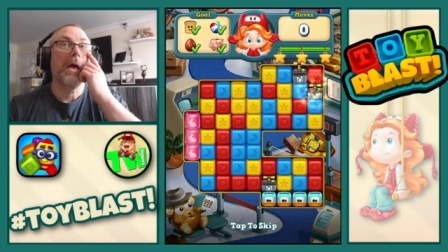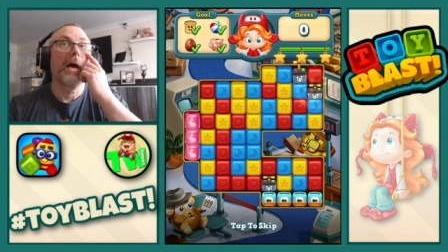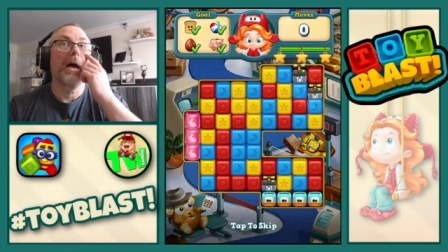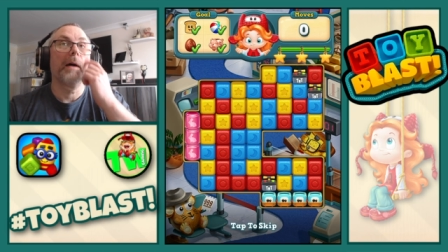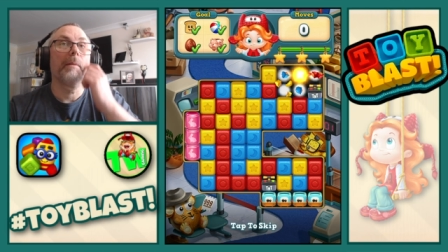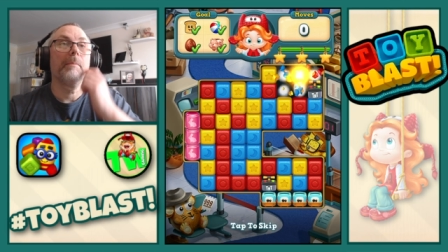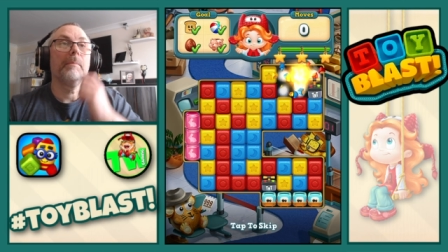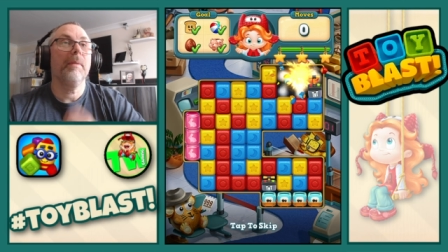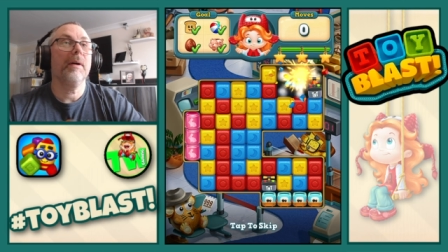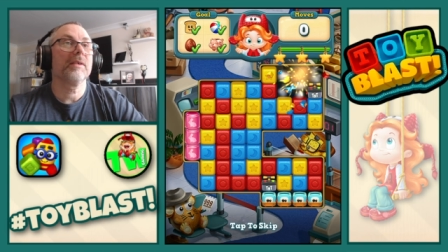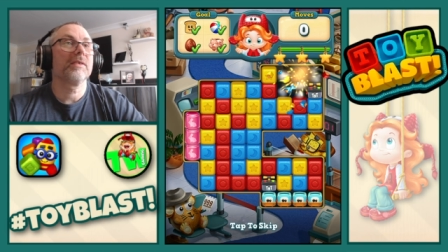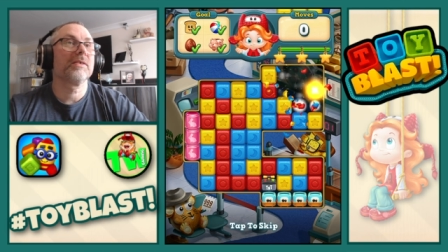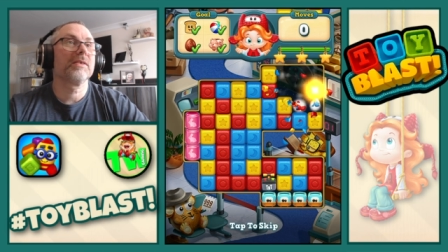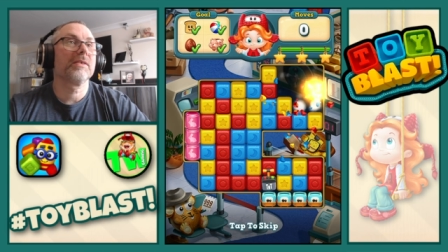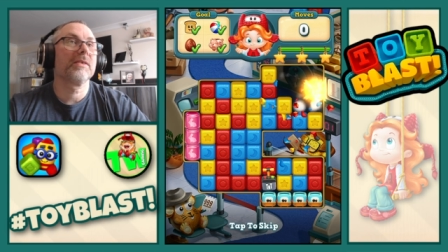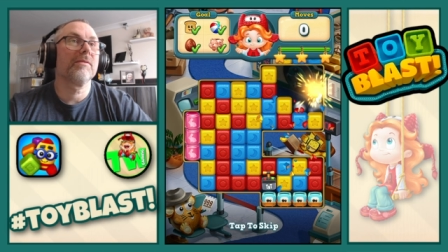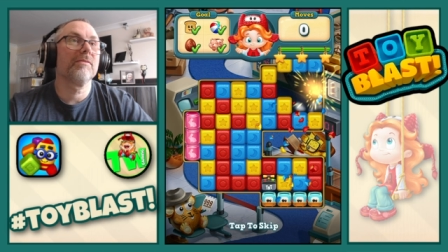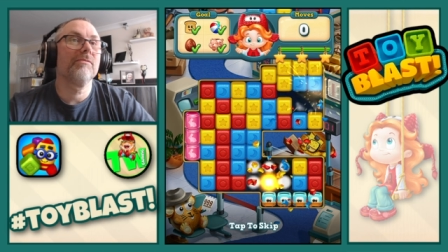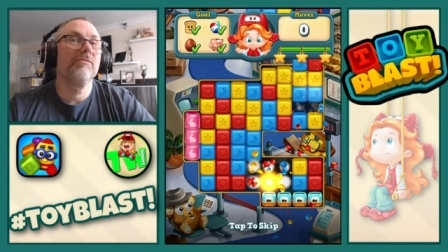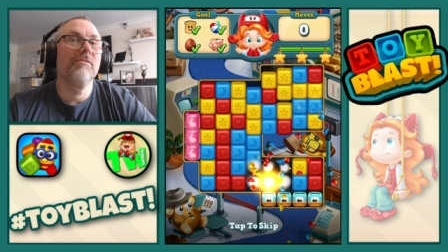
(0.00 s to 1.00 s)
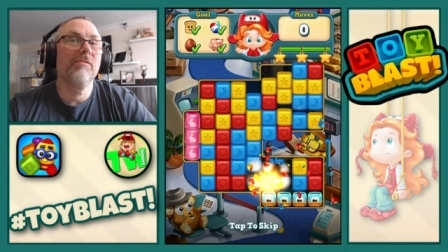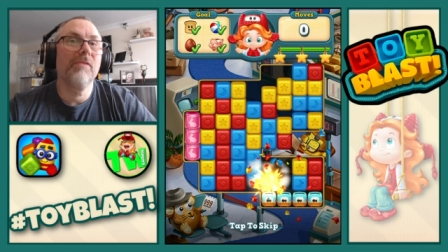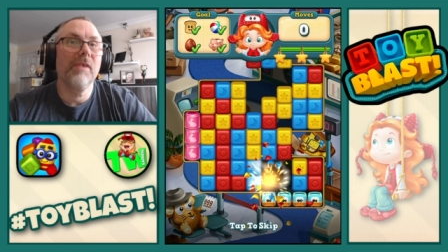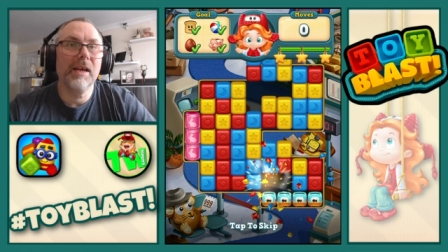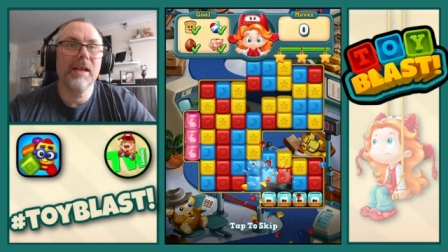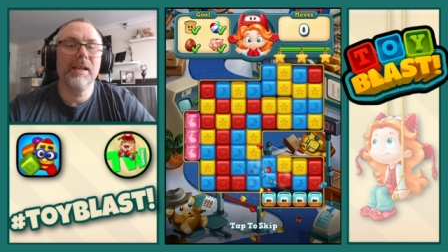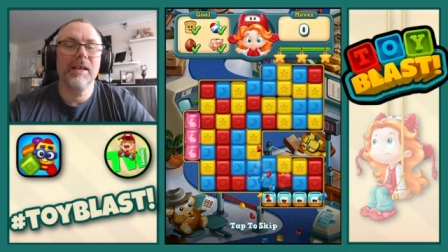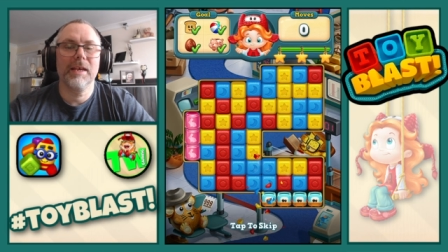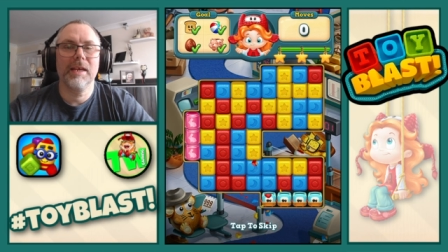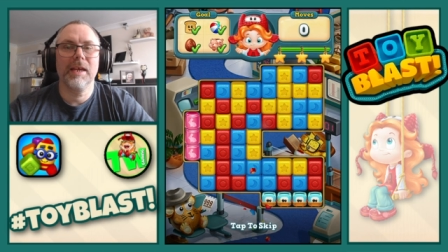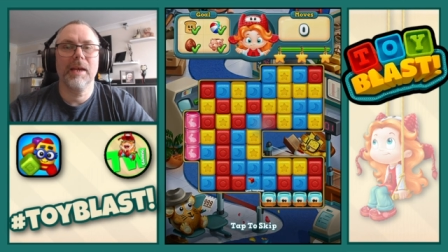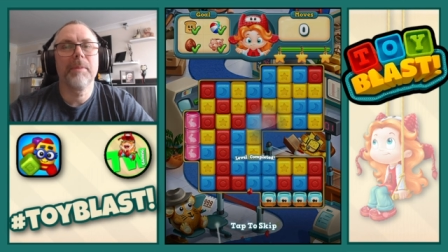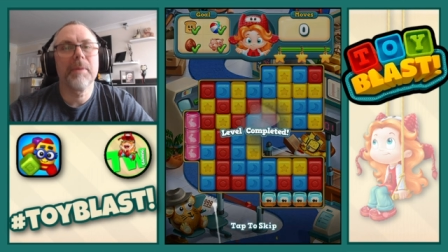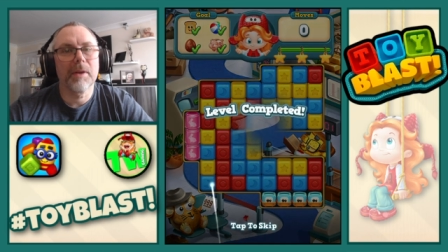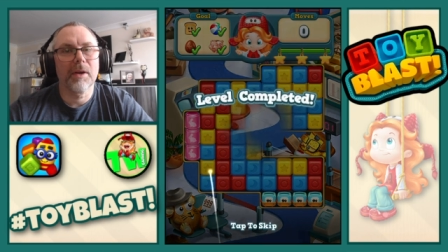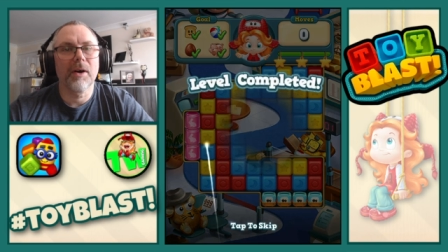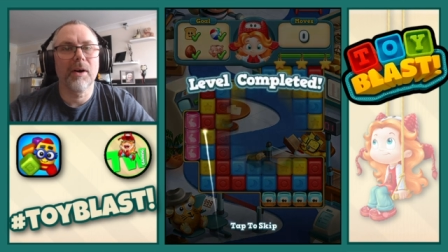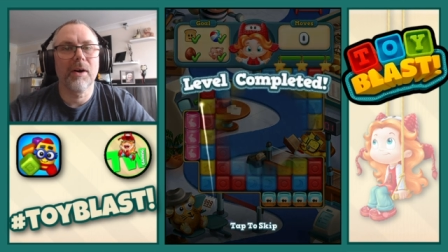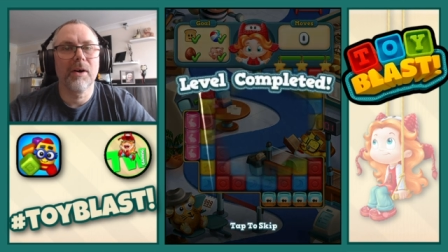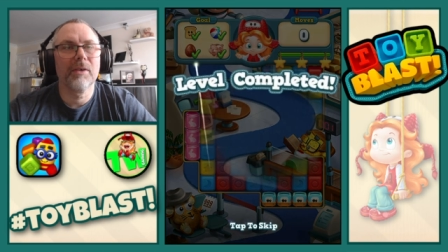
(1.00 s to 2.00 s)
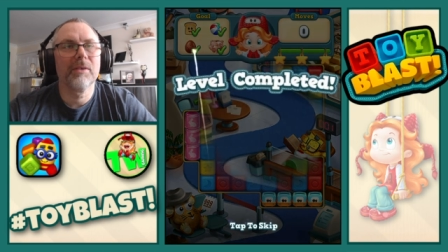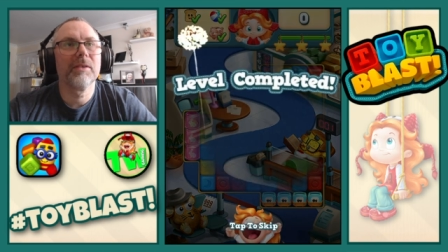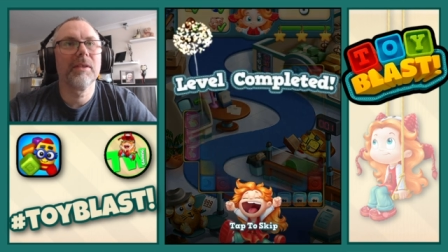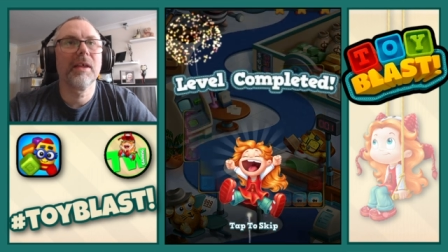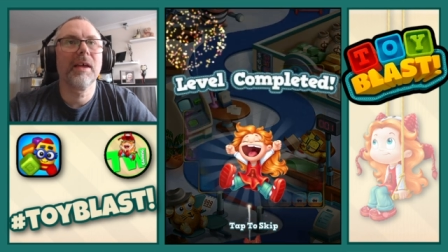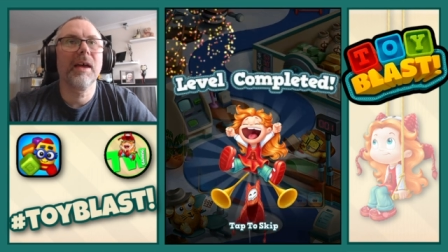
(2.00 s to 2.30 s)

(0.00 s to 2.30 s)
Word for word: I must really keep an eye on